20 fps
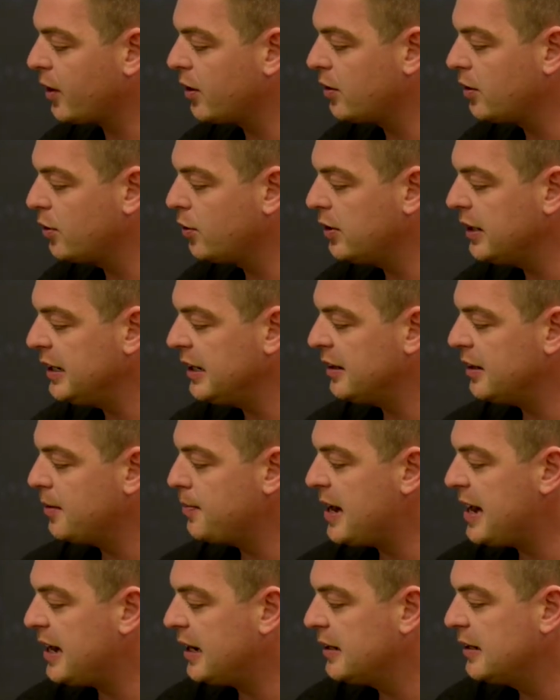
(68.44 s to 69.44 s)
Looking at the
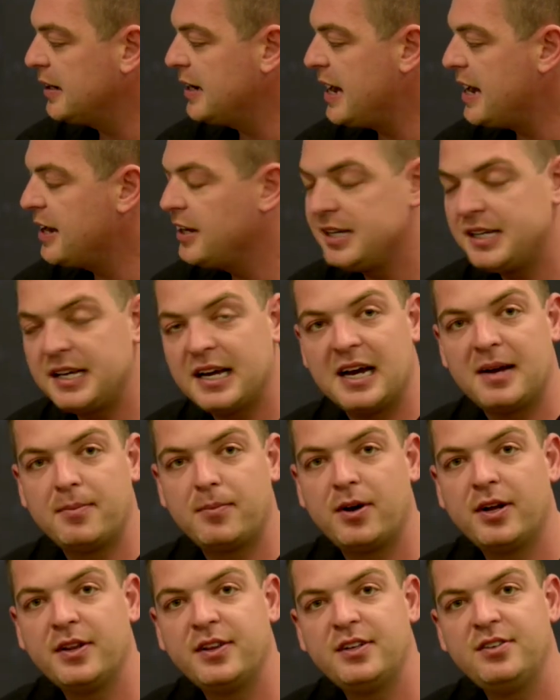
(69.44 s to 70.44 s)
market now, you can't
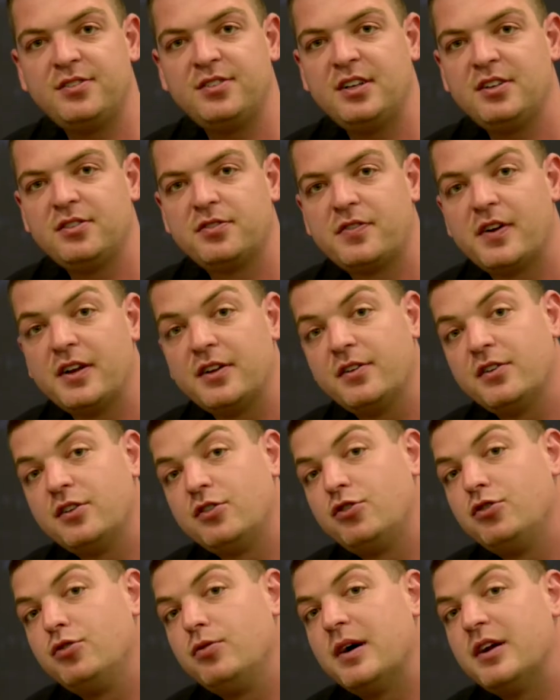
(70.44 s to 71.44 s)
buy these things for under the
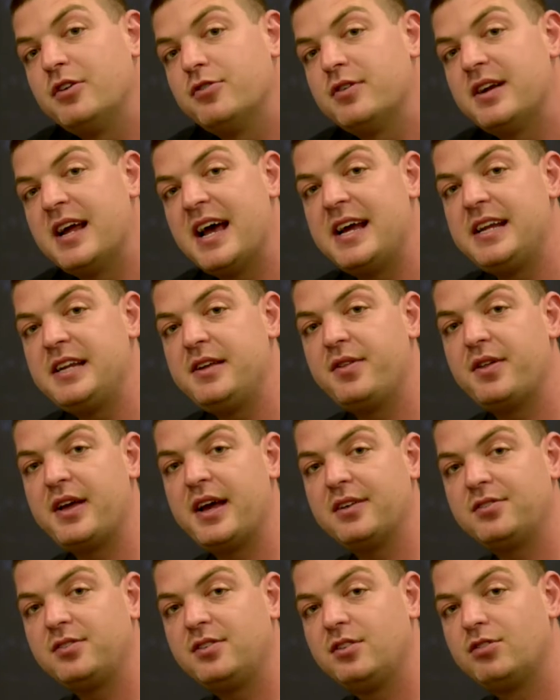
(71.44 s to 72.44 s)

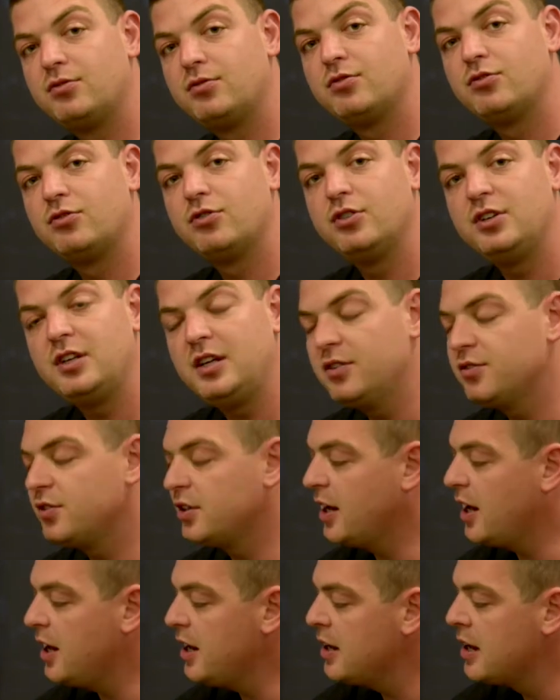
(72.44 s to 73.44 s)
$280,000. This was 2 years
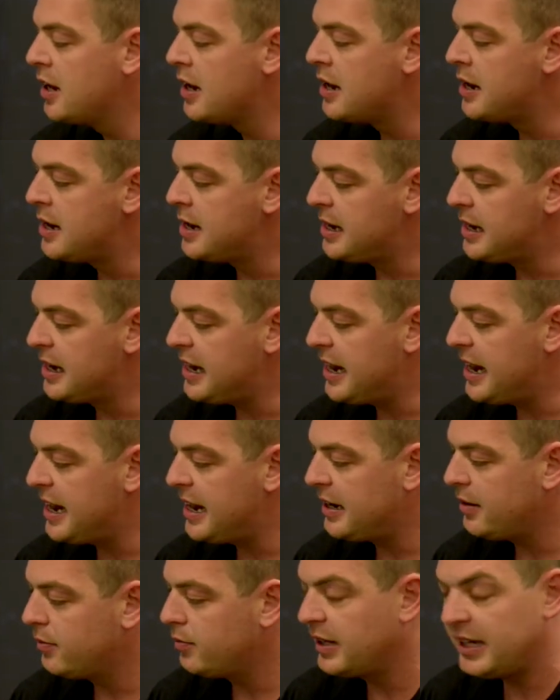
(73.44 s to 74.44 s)
ago,
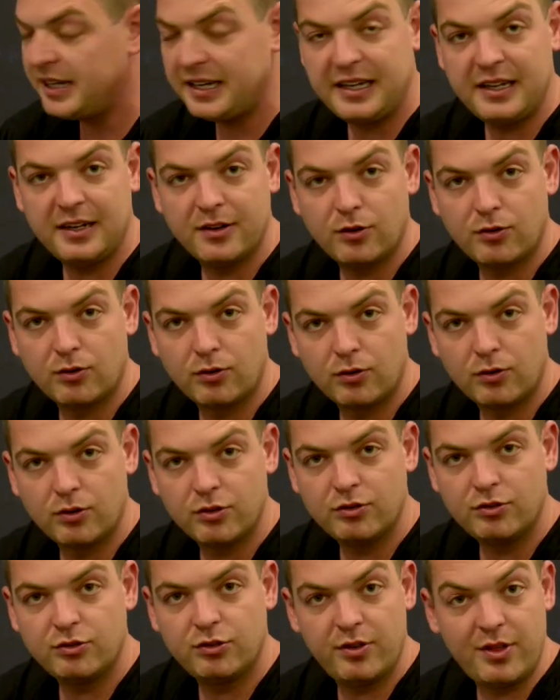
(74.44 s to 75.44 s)
and we're in
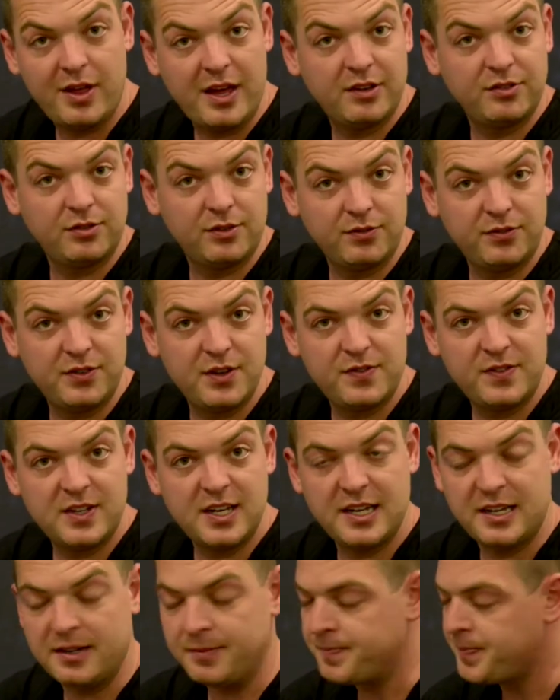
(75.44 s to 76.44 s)
August
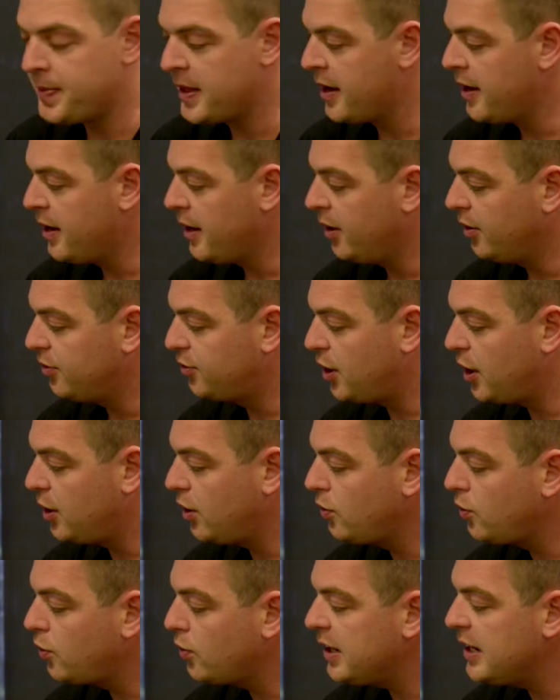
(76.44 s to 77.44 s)
2015. So
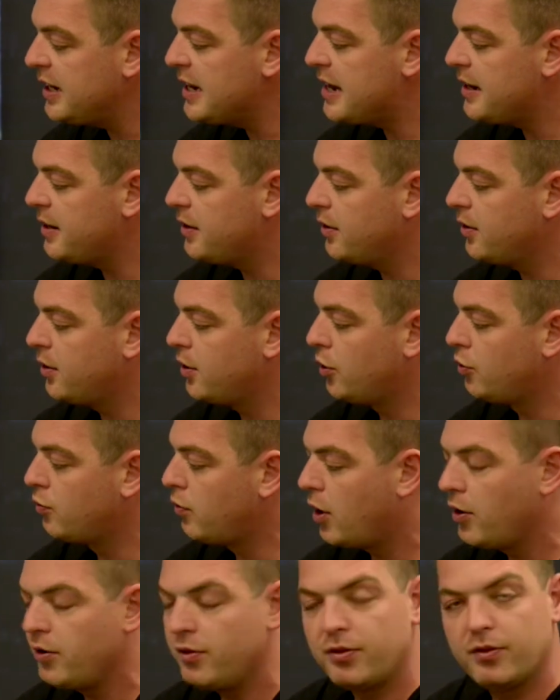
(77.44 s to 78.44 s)
looking at the
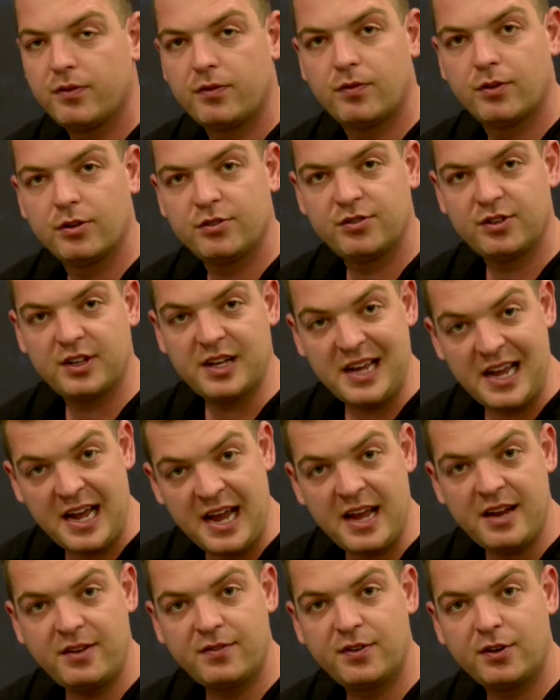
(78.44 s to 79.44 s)
growth of what's
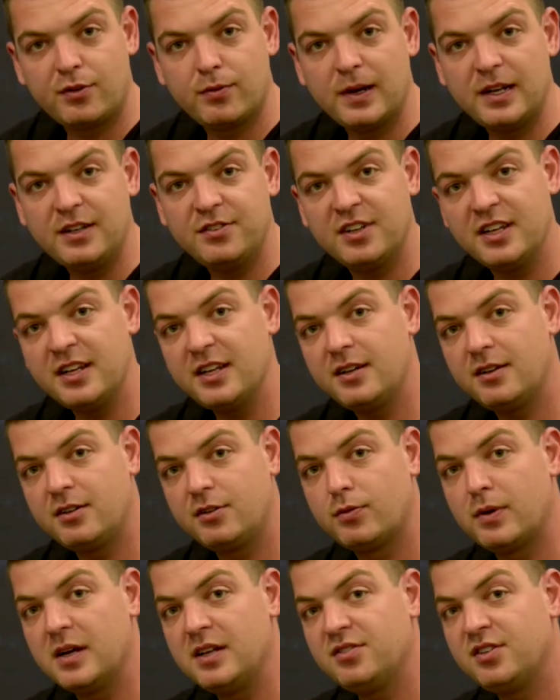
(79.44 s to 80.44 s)
ahead for Queensland,
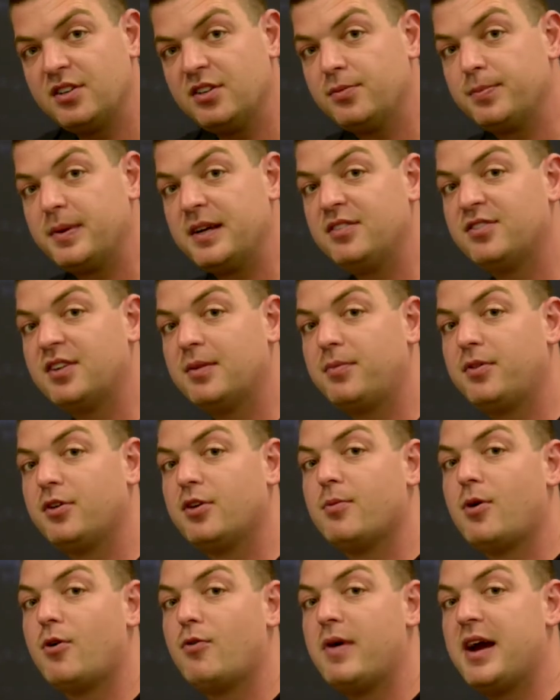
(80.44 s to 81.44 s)
Queensland's been something
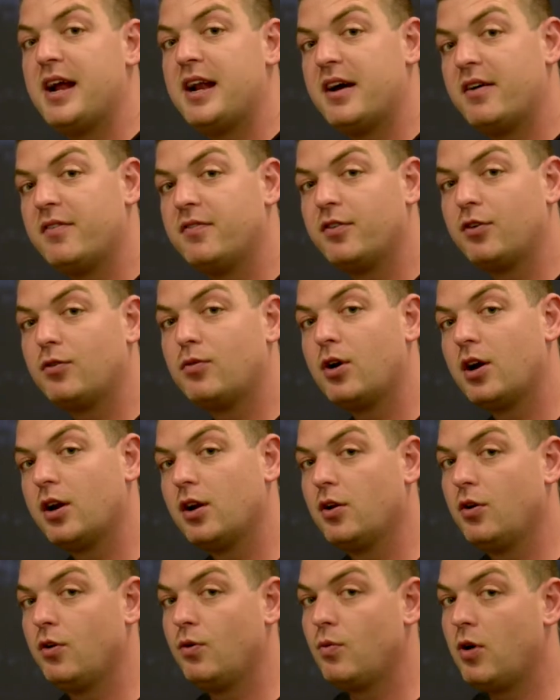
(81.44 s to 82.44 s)
on my radar for quite a
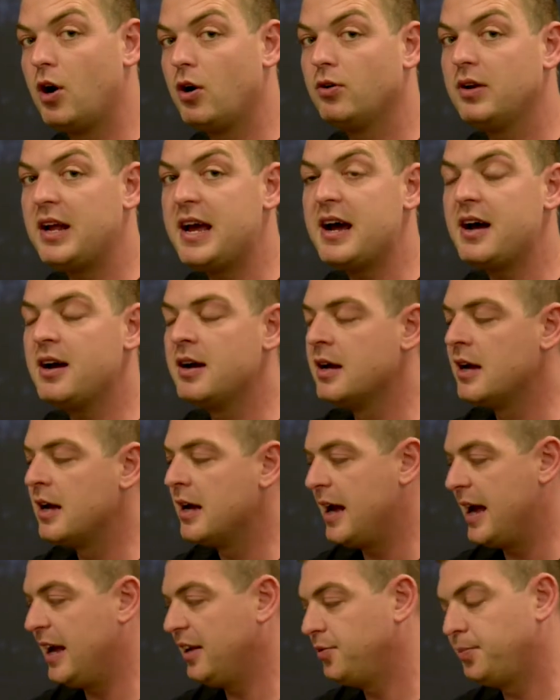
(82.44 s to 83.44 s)
long while now
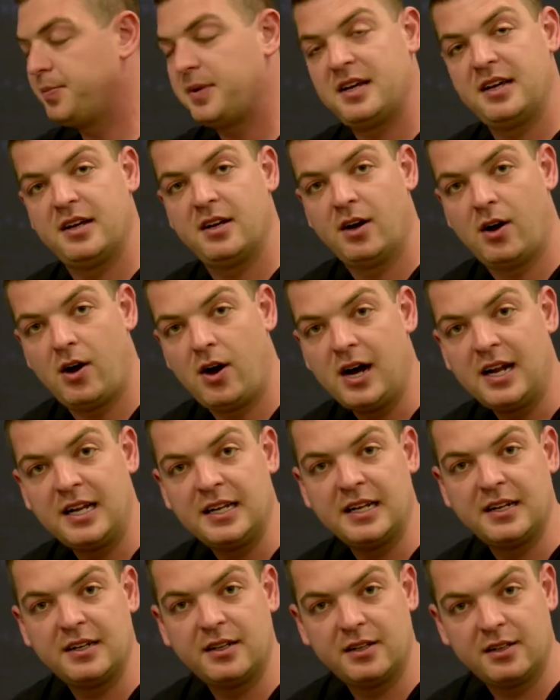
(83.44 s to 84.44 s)
as being
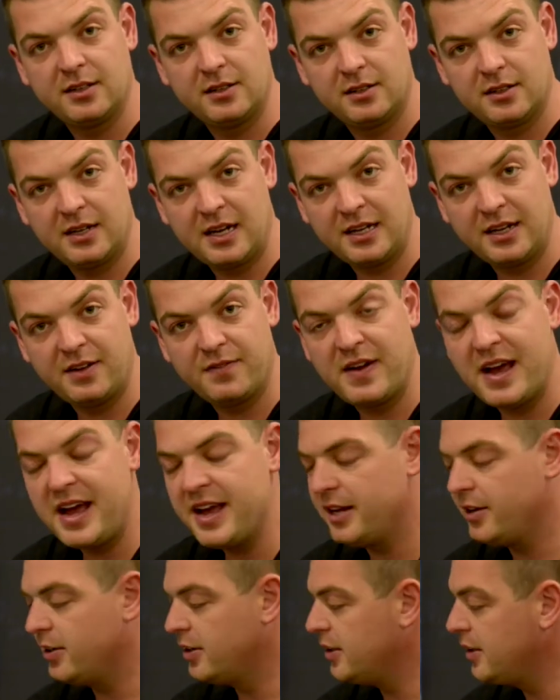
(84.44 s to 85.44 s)
highly
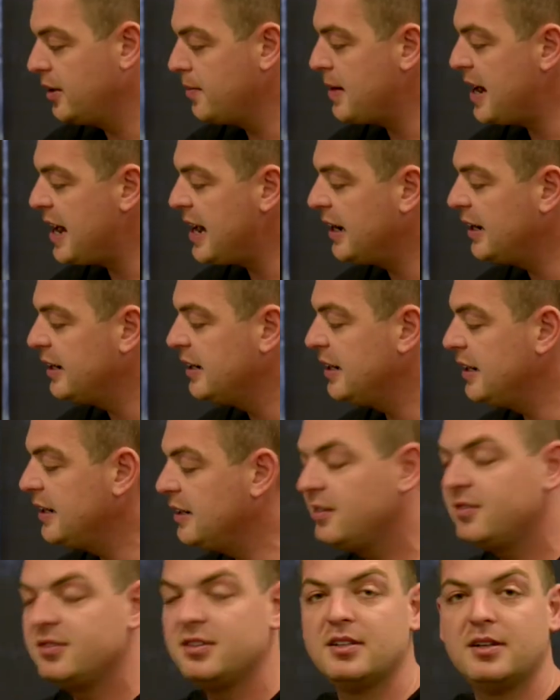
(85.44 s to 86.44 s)
undervalued. And the market
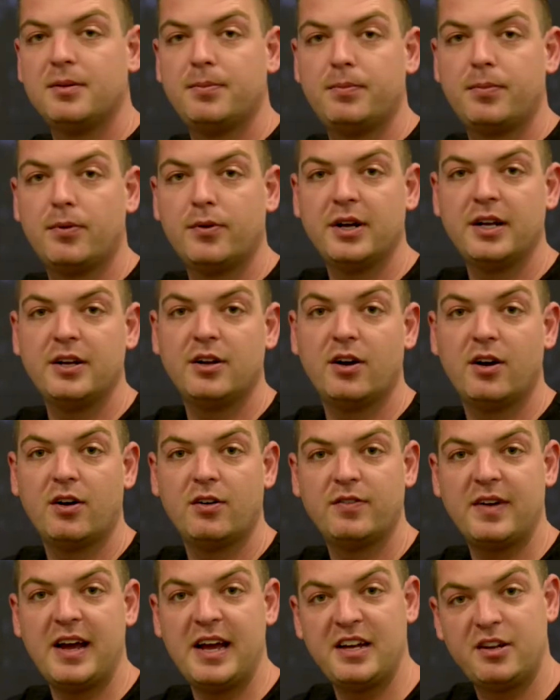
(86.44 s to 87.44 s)
is in the point
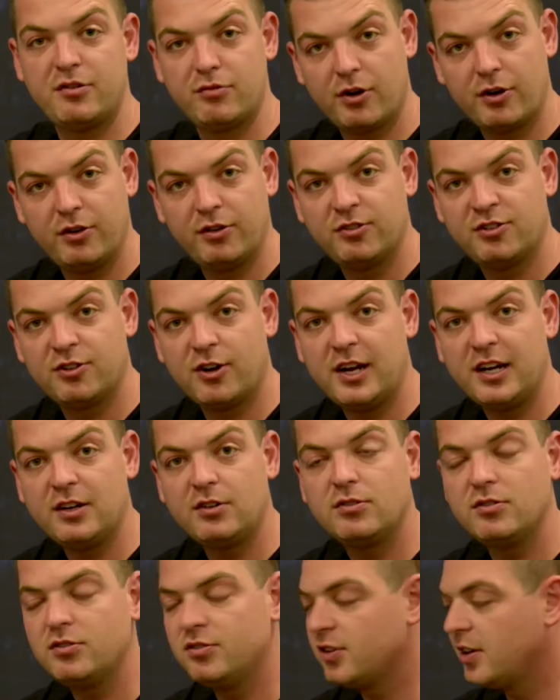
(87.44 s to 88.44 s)
of a growth
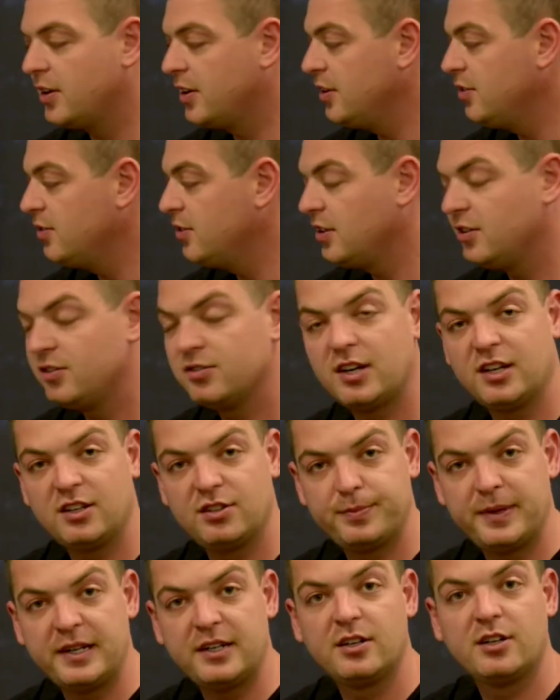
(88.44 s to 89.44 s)
cycle. So these things I
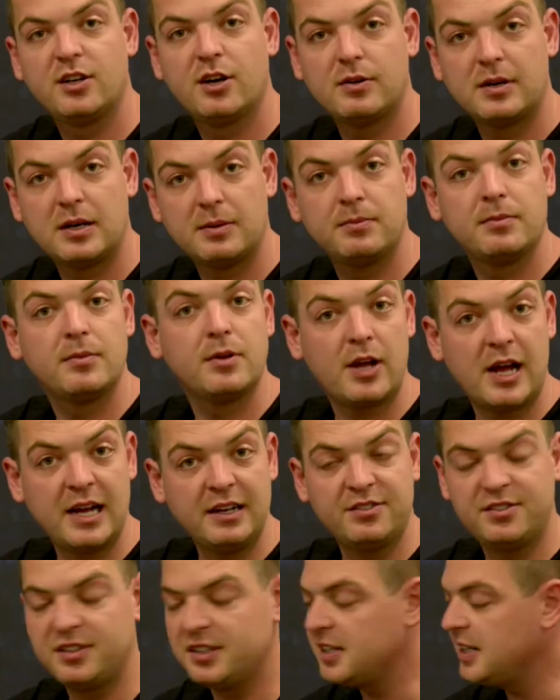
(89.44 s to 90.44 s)
expect to go up
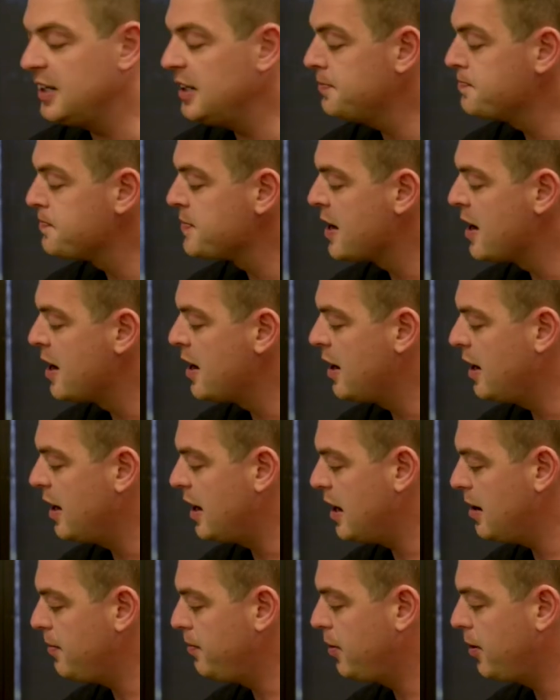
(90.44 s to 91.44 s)
like Sydney
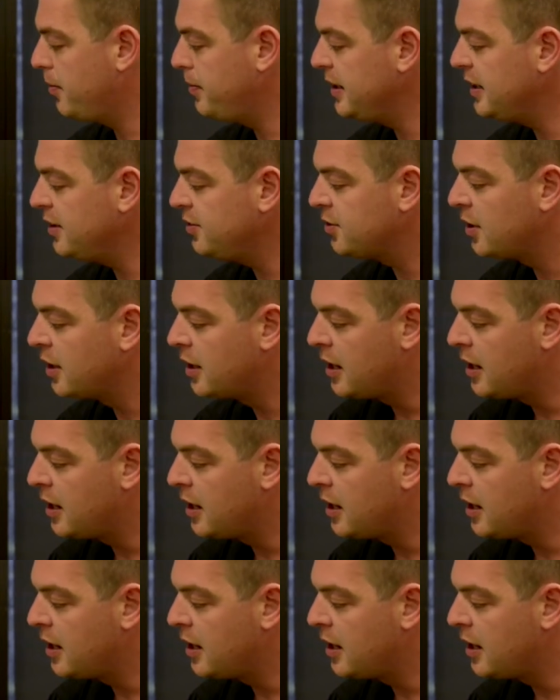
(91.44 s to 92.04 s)
properties.